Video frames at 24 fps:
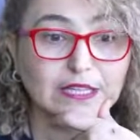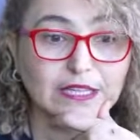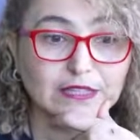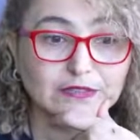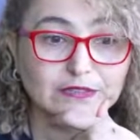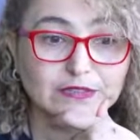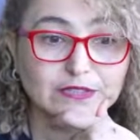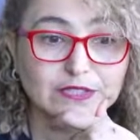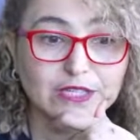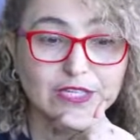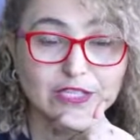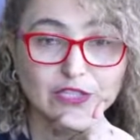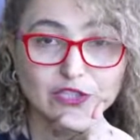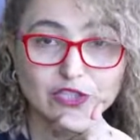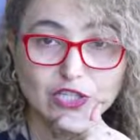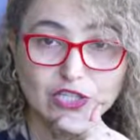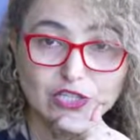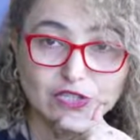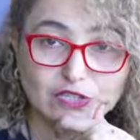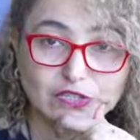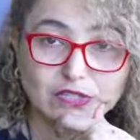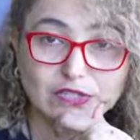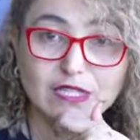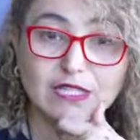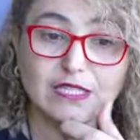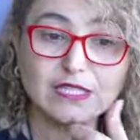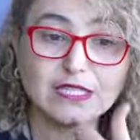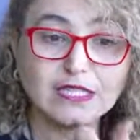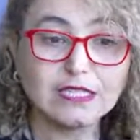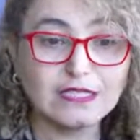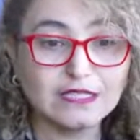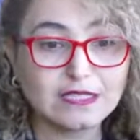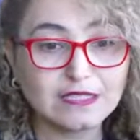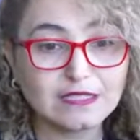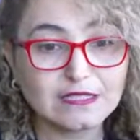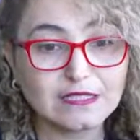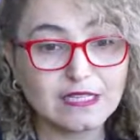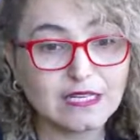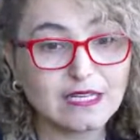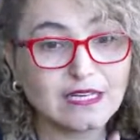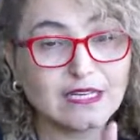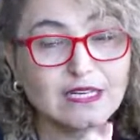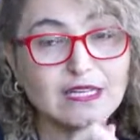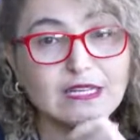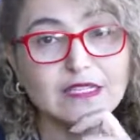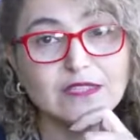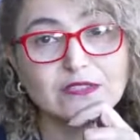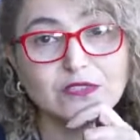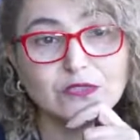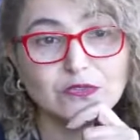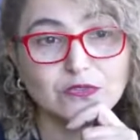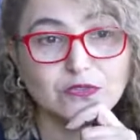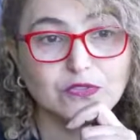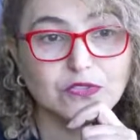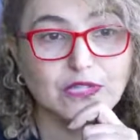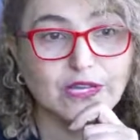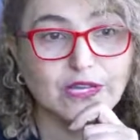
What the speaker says: lifestyle changes like exercise or